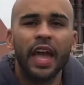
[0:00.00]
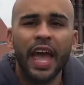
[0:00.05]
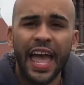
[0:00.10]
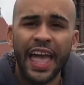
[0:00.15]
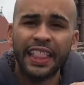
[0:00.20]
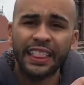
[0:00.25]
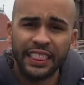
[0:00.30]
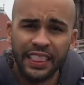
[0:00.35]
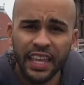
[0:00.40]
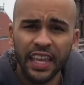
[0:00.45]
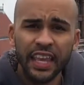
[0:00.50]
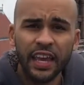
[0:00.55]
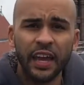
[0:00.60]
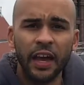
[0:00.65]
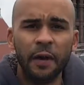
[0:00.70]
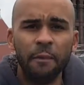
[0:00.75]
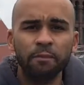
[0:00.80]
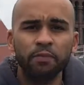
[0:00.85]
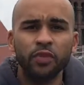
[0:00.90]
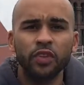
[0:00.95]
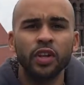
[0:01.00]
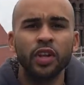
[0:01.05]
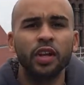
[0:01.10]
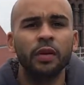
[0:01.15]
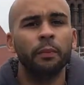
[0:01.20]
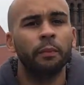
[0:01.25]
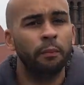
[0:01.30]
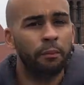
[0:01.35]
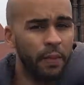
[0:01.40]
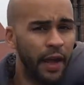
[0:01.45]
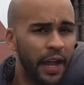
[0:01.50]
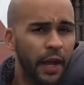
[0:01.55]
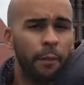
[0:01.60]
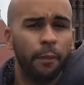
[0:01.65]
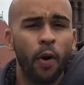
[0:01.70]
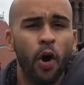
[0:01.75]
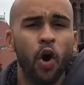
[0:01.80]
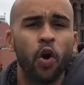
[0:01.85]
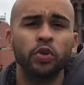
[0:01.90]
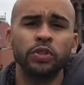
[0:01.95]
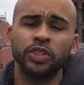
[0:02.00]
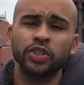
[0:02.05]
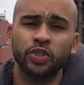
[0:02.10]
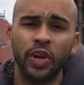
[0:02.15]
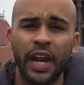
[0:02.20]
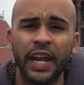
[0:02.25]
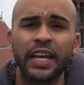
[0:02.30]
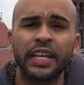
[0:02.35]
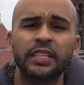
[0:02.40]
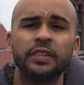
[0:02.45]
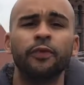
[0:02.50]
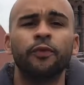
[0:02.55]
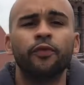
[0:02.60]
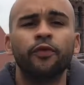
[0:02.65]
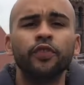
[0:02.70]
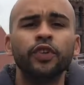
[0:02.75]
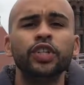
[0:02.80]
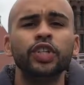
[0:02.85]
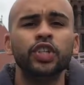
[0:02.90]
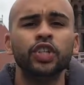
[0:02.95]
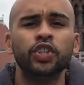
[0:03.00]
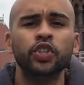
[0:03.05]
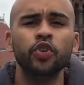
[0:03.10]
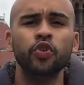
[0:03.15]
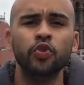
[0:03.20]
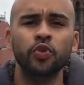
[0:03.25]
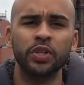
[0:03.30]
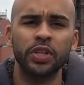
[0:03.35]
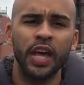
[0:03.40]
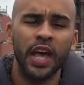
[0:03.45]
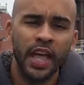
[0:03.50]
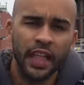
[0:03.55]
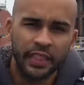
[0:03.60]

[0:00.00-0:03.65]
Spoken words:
And then make a post and try to get some free shoots.